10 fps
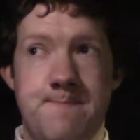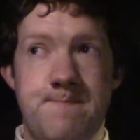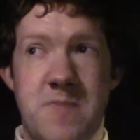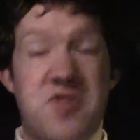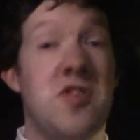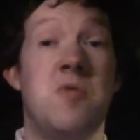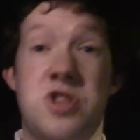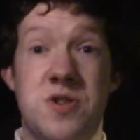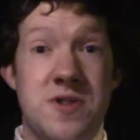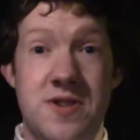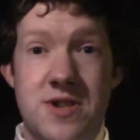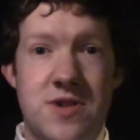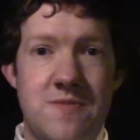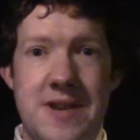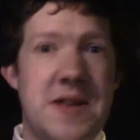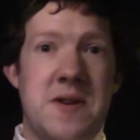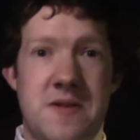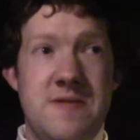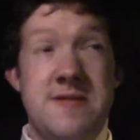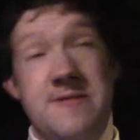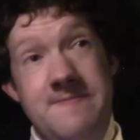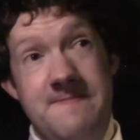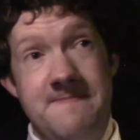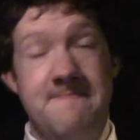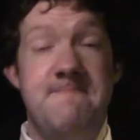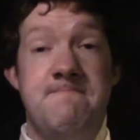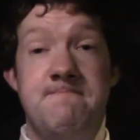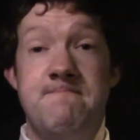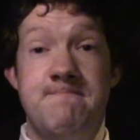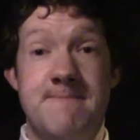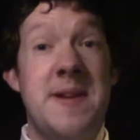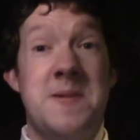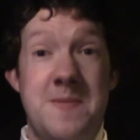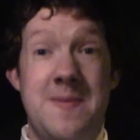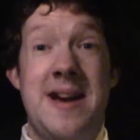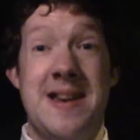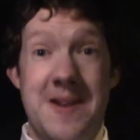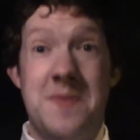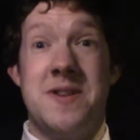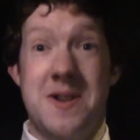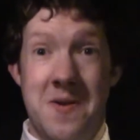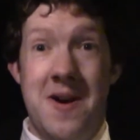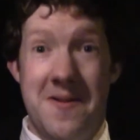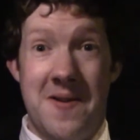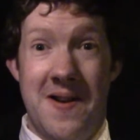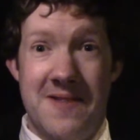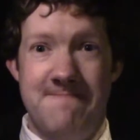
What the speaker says: sojourn to Middle-earth, not too bad a note to go out on.